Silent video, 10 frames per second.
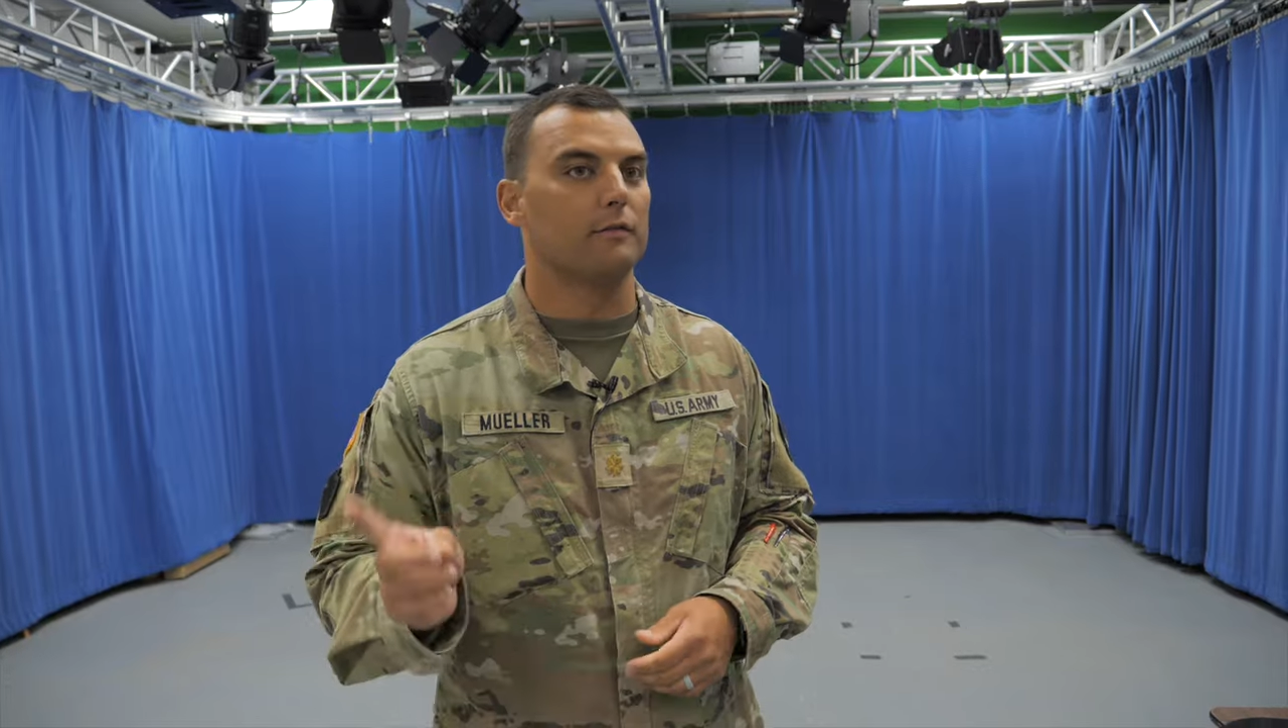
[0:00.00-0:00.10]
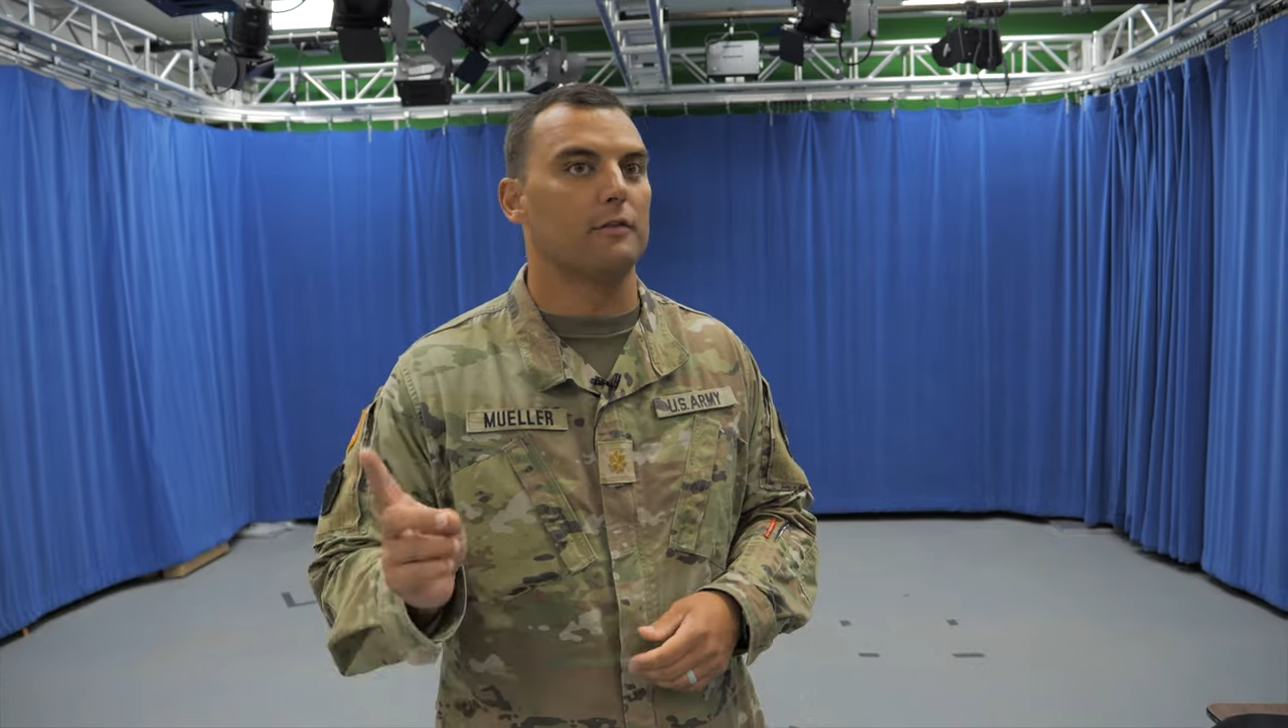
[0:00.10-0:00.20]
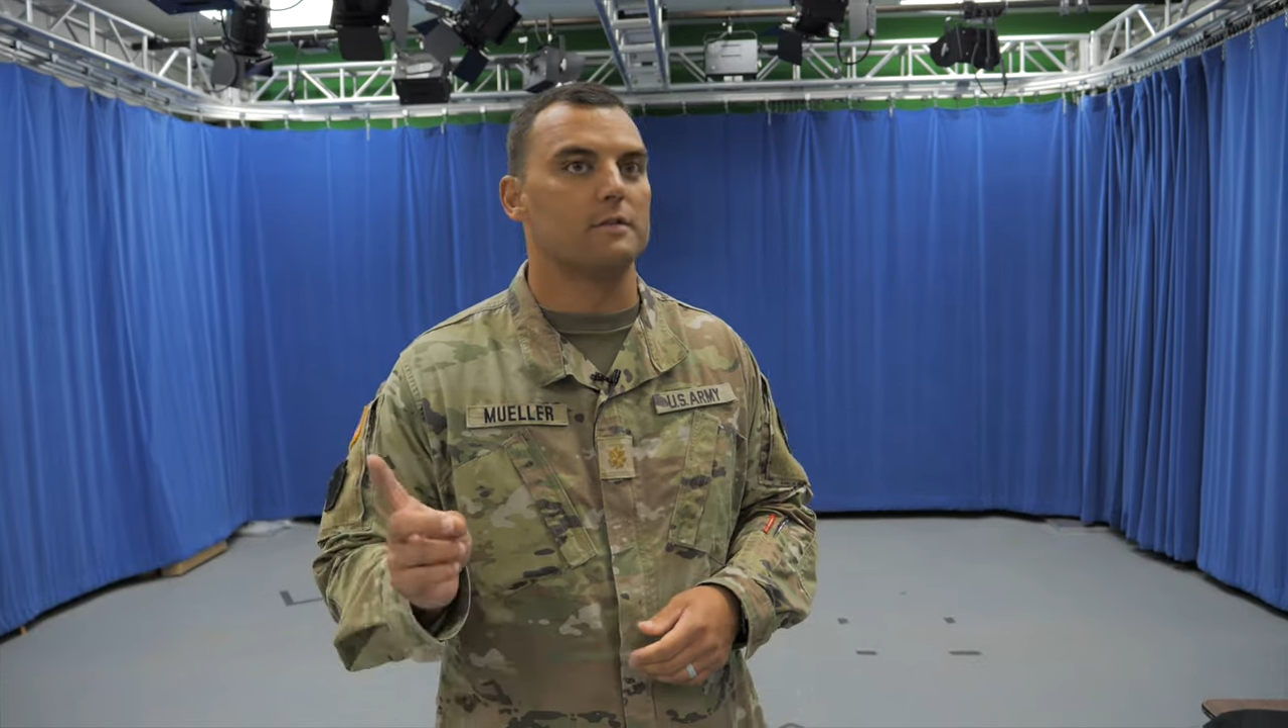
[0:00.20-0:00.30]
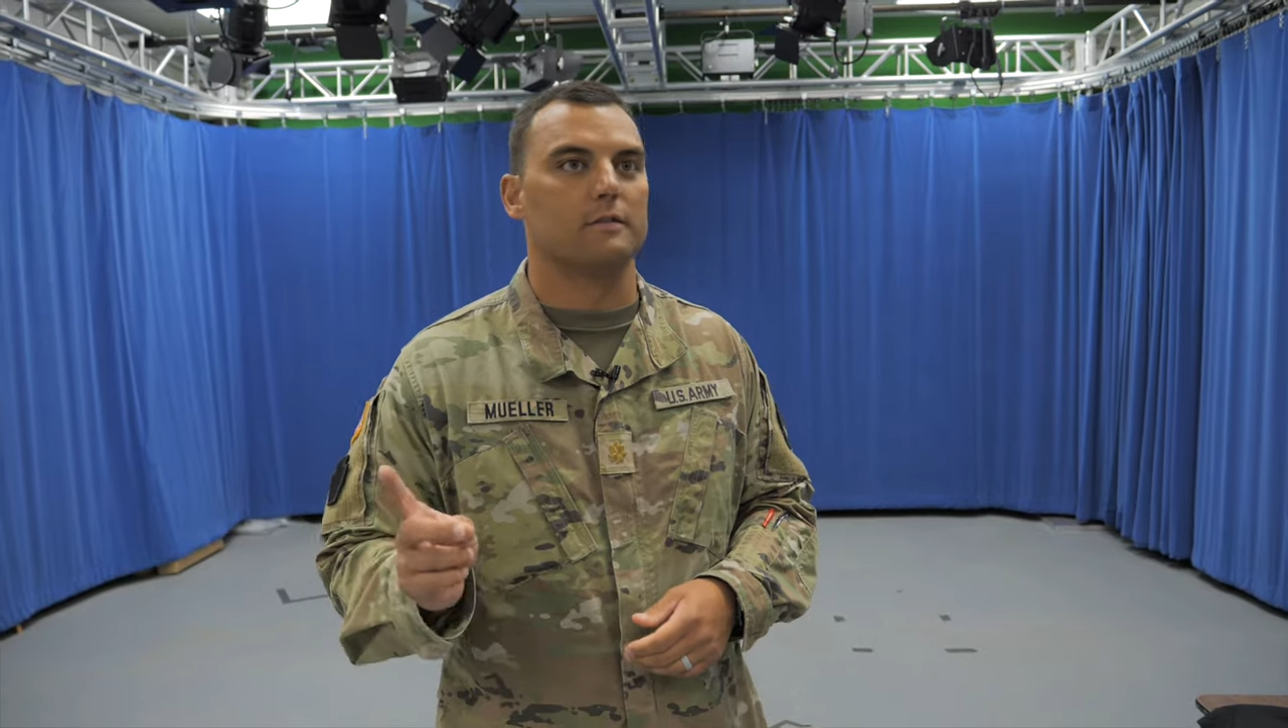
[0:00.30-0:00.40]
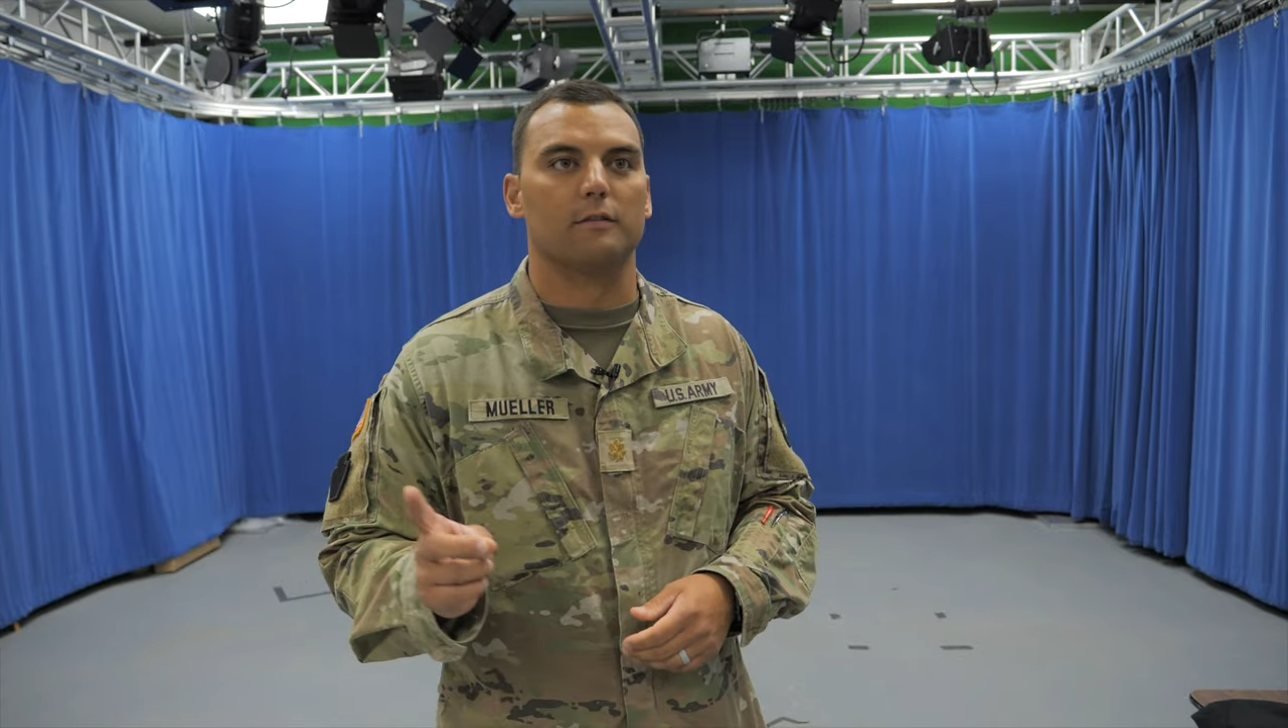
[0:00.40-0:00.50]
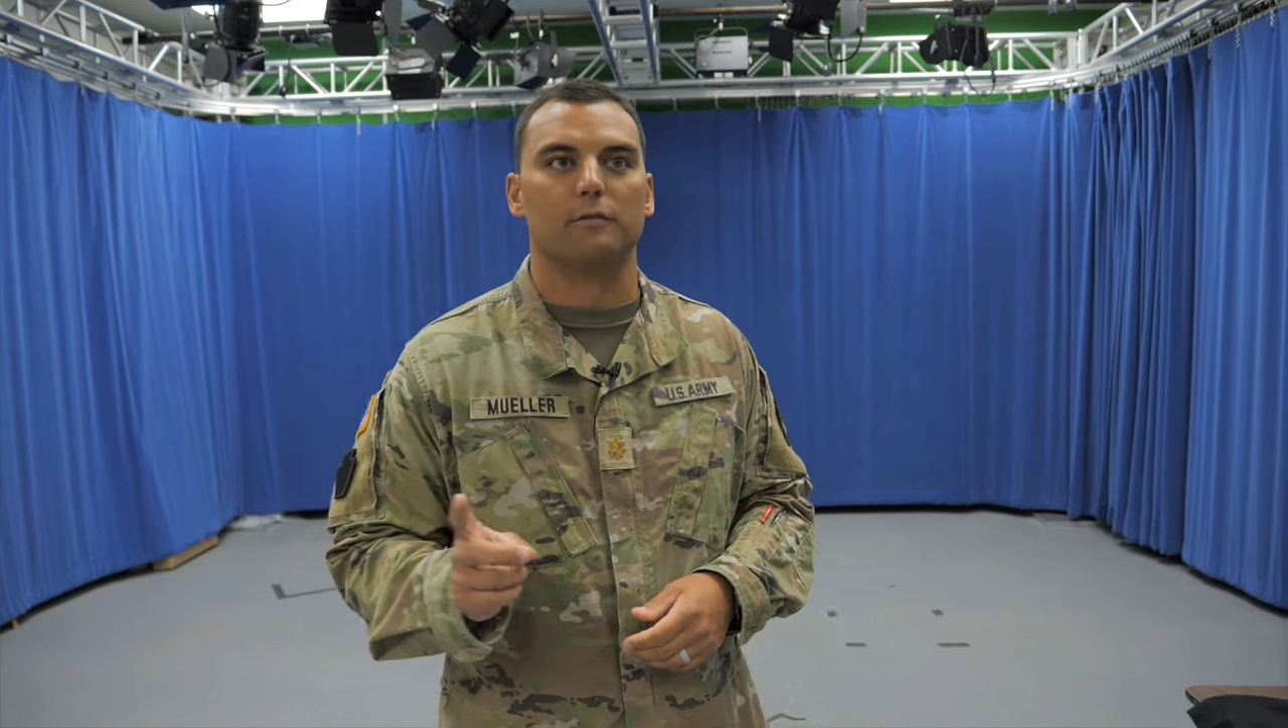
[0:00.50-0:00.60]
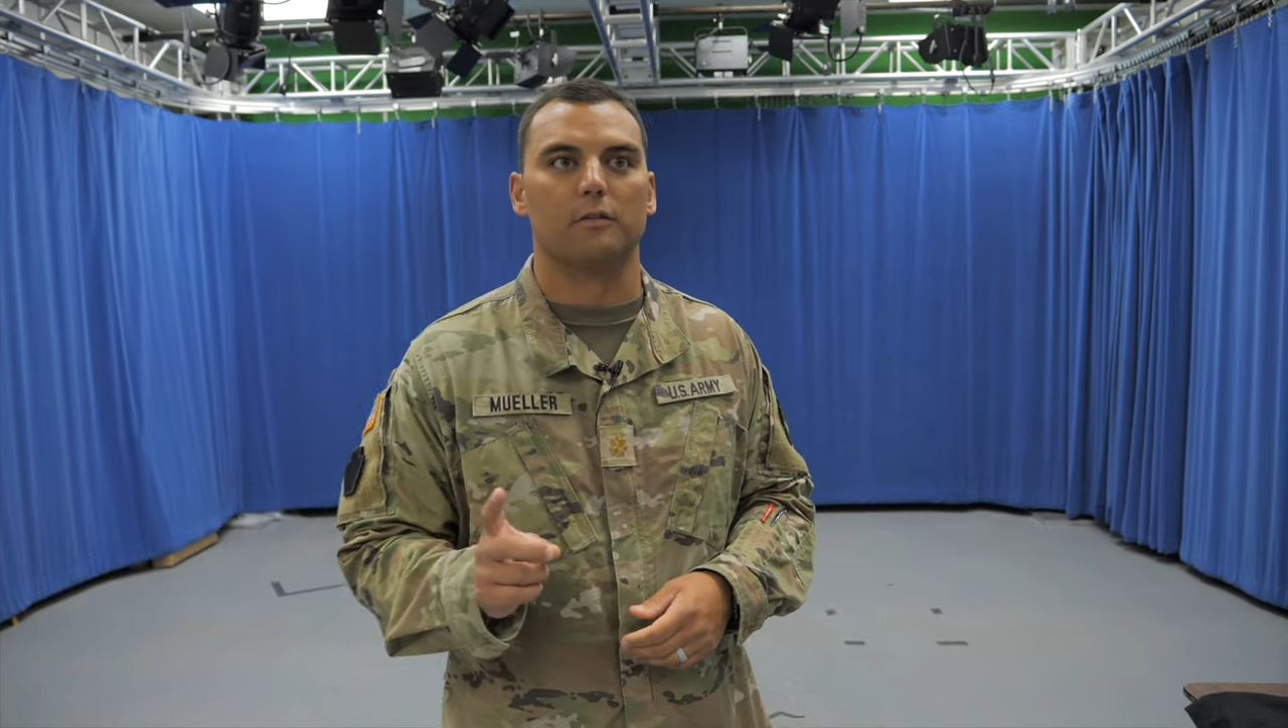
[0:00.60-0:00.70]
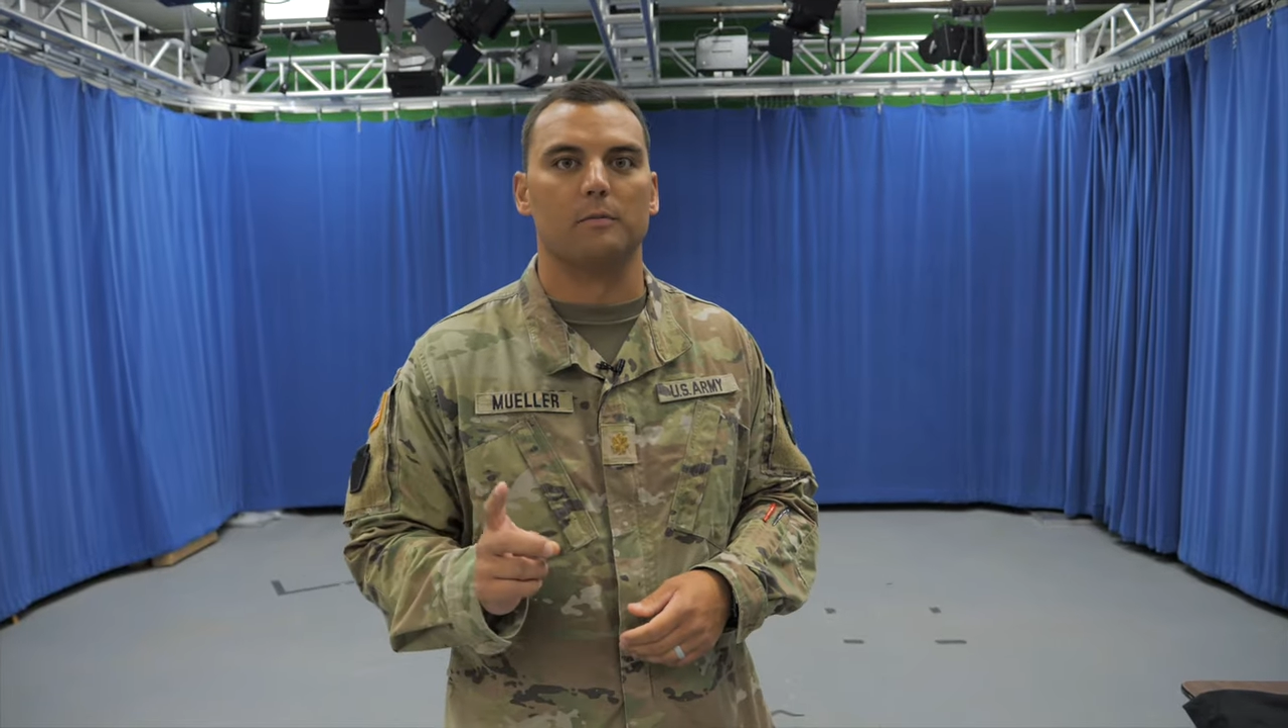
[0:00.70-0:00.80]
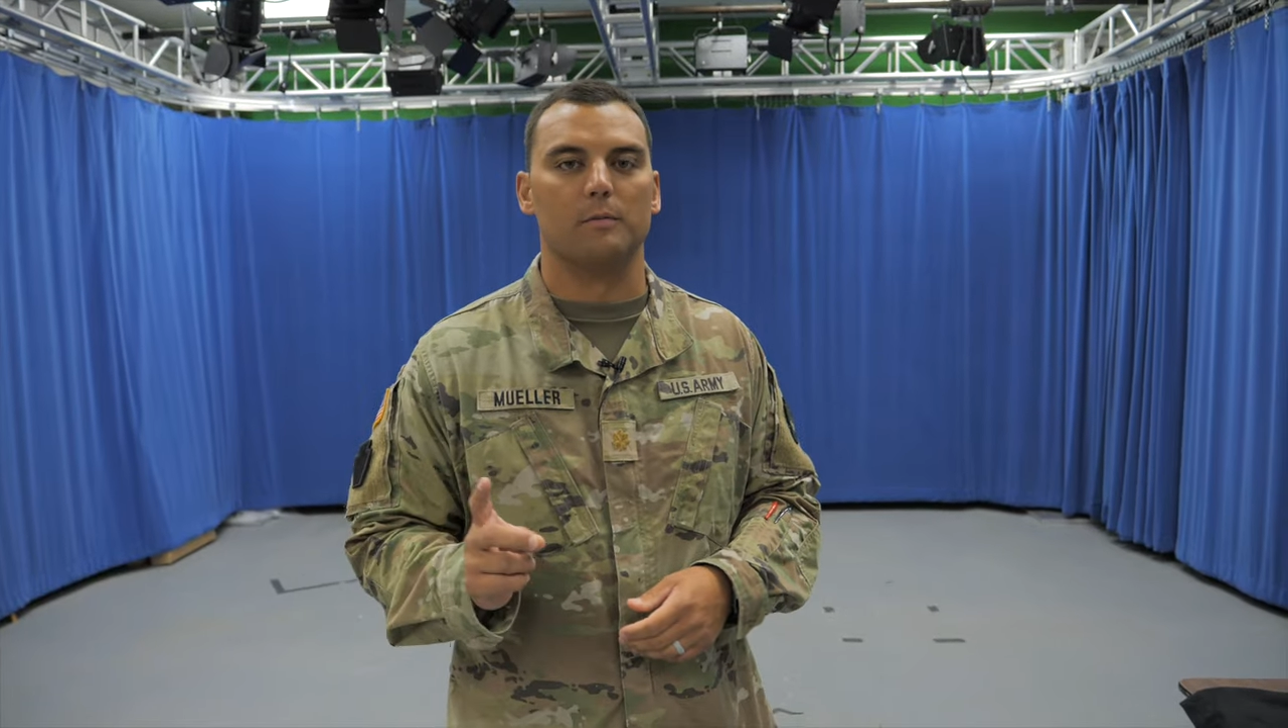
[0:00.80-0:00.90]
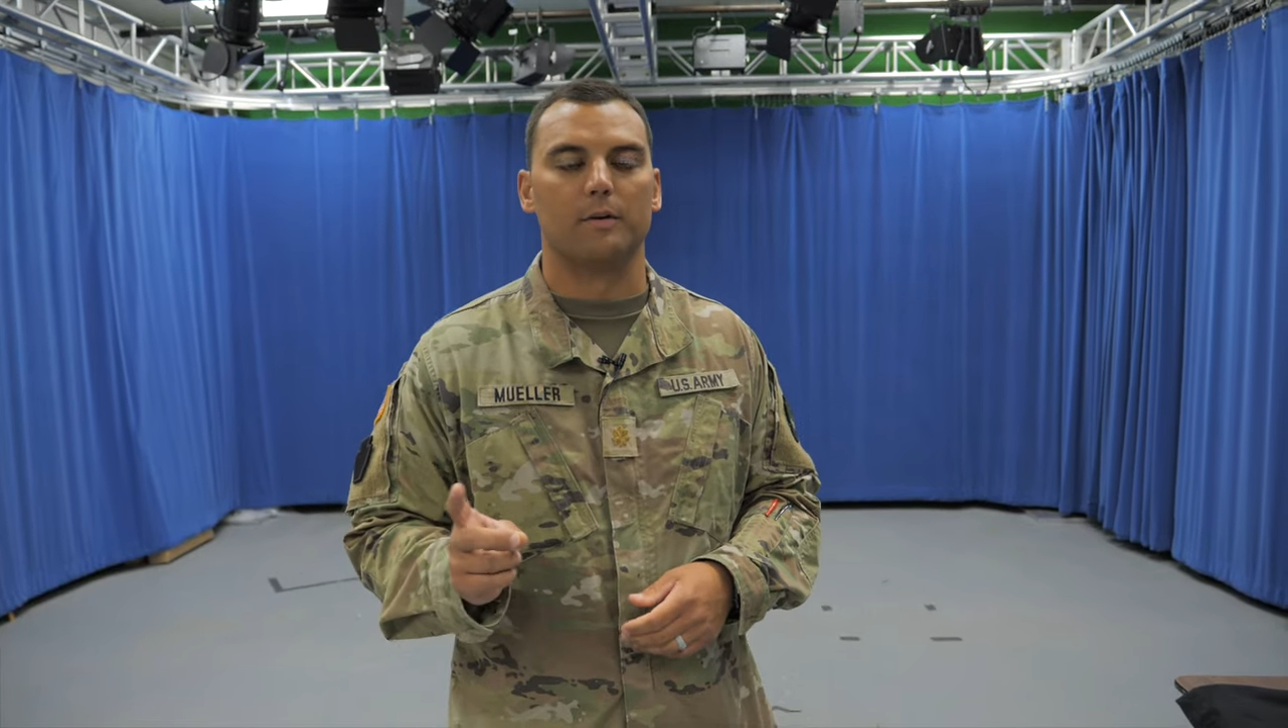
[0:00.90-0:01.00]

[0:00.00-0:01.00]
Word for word: first uniform you